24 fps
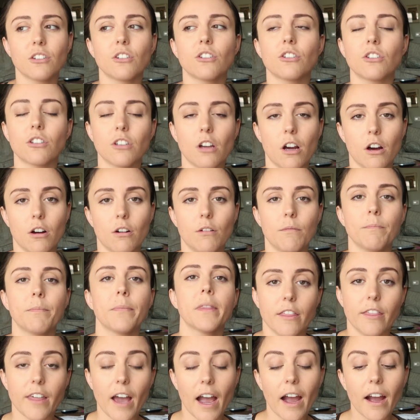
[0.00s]
So
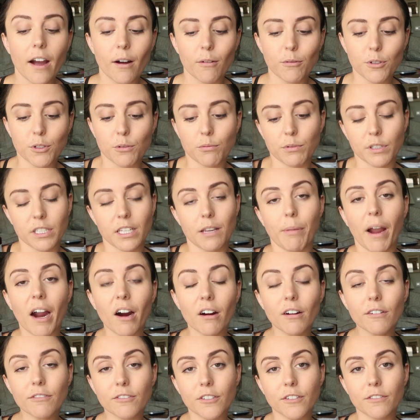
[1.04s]
that was really
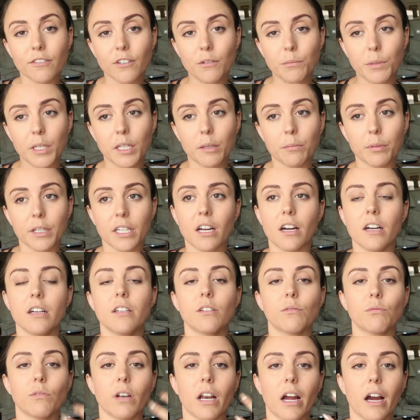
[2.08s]
powerful for me,
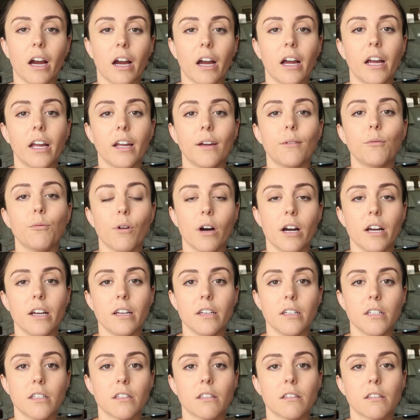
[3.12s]
because when I
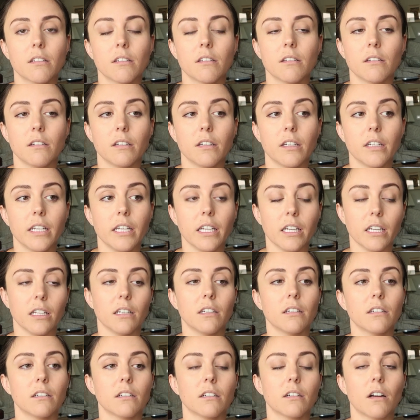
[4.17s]
was
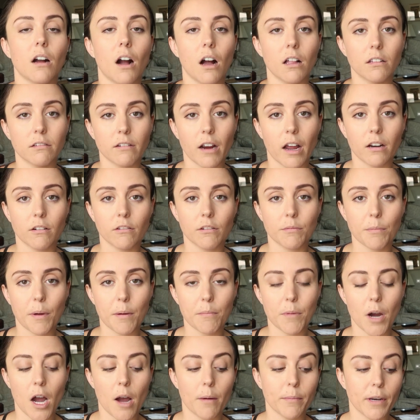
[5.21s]
in Colorado with my
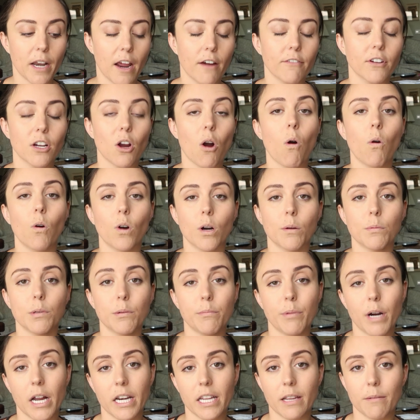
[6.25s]
mom and having a horrible
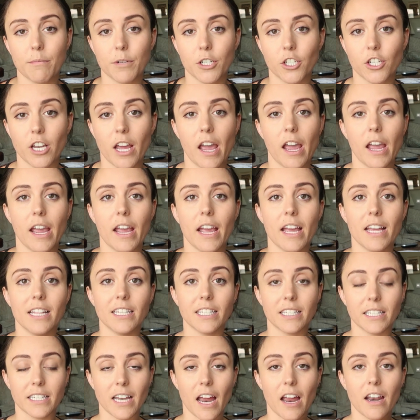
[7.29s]
body image day,
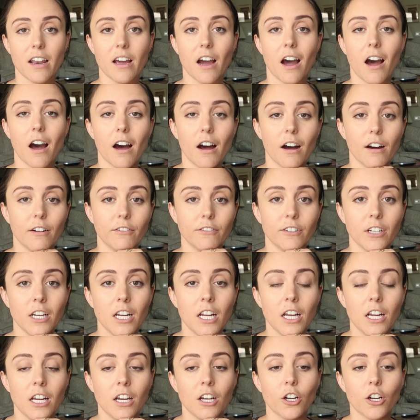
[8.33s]
instead of
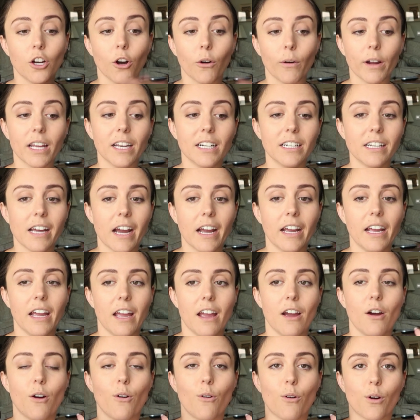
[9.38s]
going on a
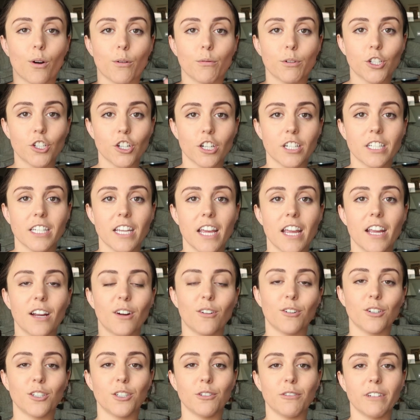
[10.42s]
diet or restricting
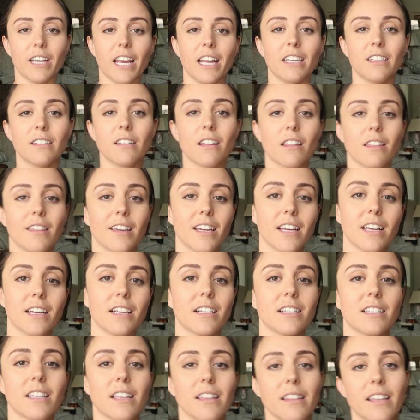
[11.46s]
or doing any of the
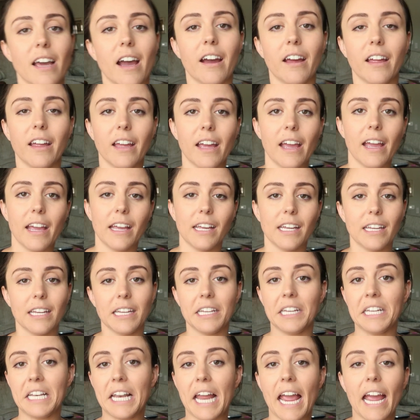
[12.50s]
things that
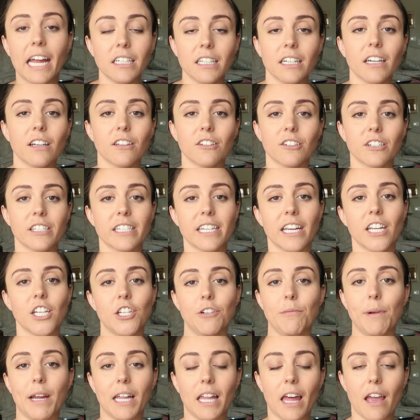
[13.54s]
in any other stage
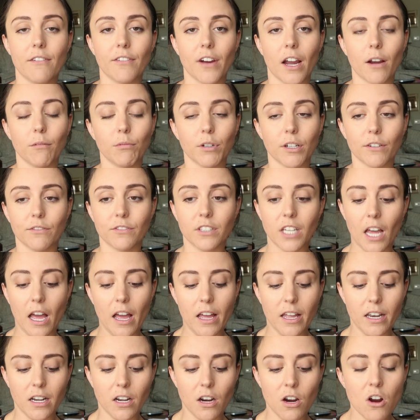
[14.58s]
of my life I would have
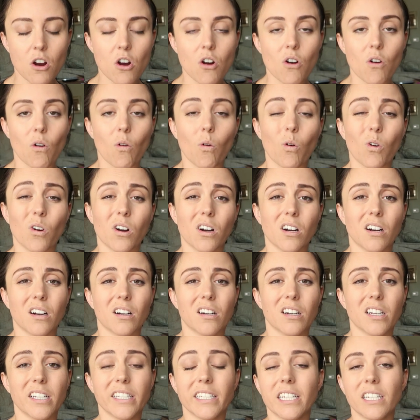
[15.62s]
done or
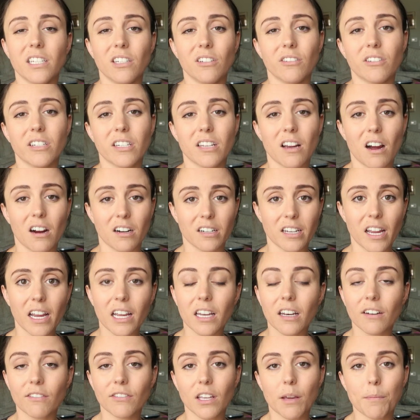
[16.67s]
continued to talk
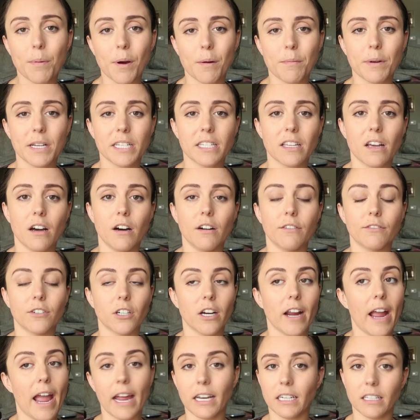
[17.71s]
negatively about myself
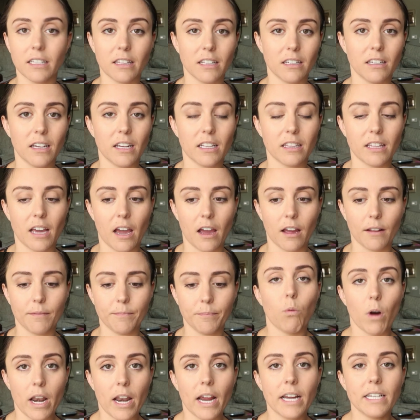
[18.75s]
or anything like that,
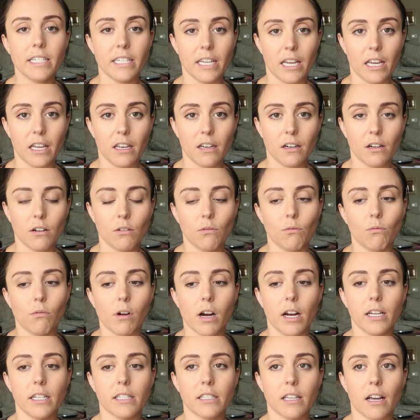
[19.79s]
what I did
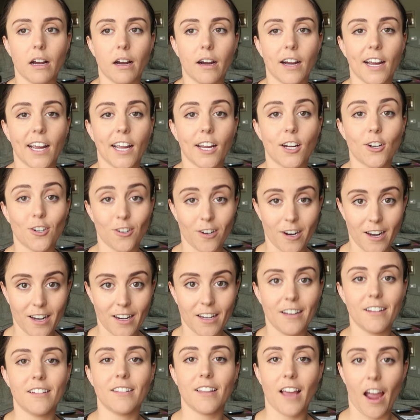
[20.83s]
was I
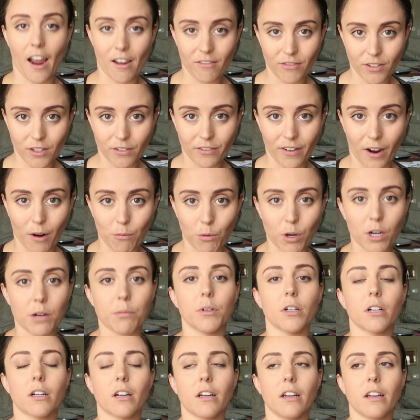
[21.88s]
created the I Feel Fat
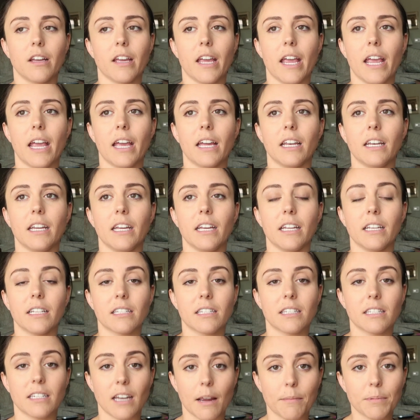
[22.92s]
workbook. And it's
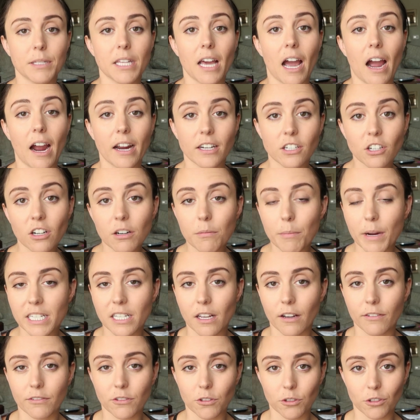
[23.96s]
steps that I took
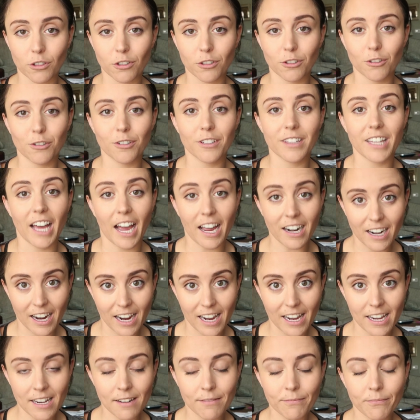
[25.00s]
myself through that
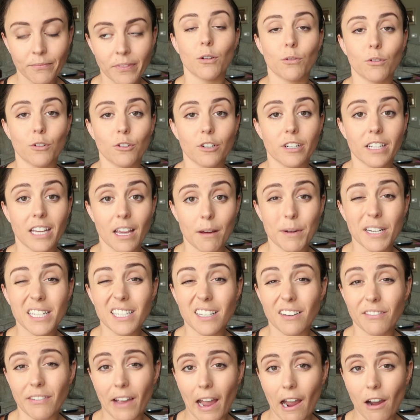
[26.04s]
night in order to get
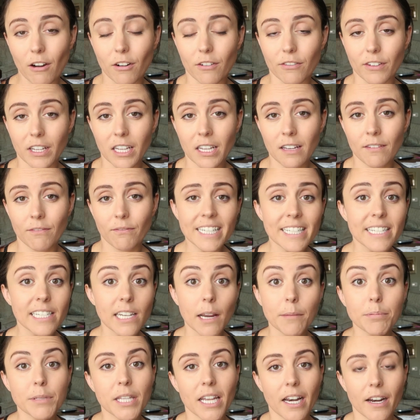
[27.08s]
myself out of it, and
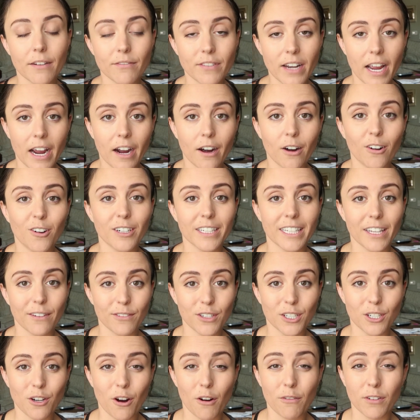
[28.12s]
steps that I've now
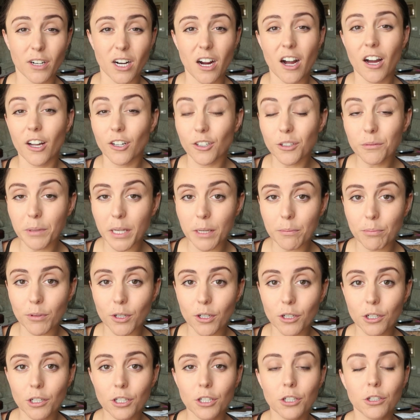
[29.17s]
given to over 100
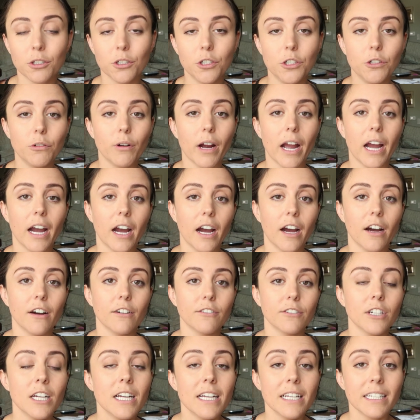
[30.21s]
people who
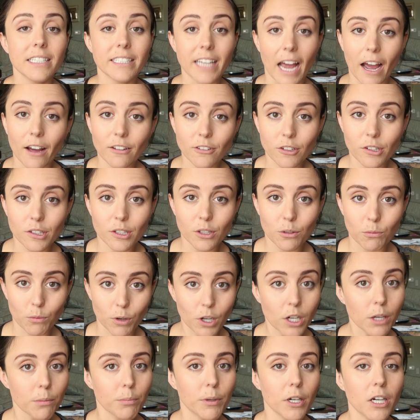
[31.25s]
have downloaded the
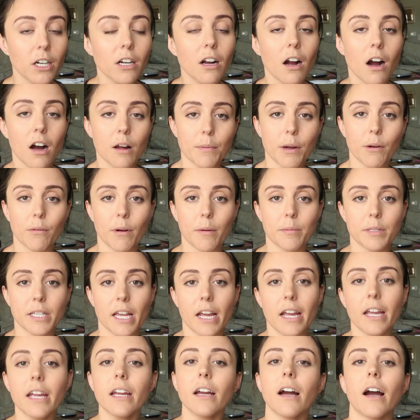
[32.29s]
workbook on my
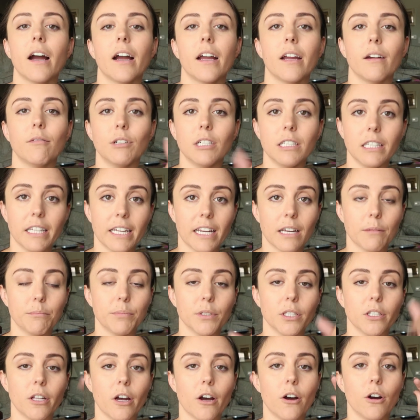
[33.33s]
website. I will link it
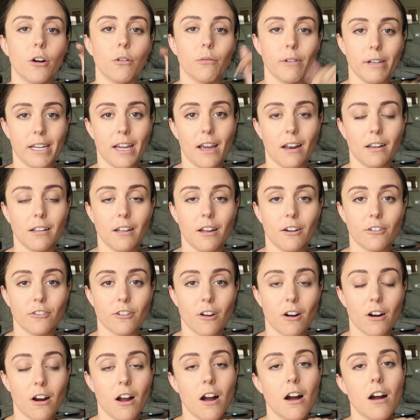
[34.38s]
below,
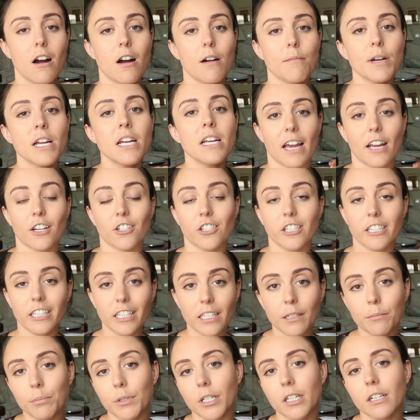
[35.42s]

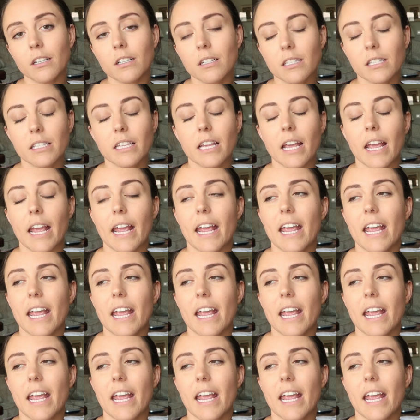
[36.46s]
whitneycatalano.com/ebooks.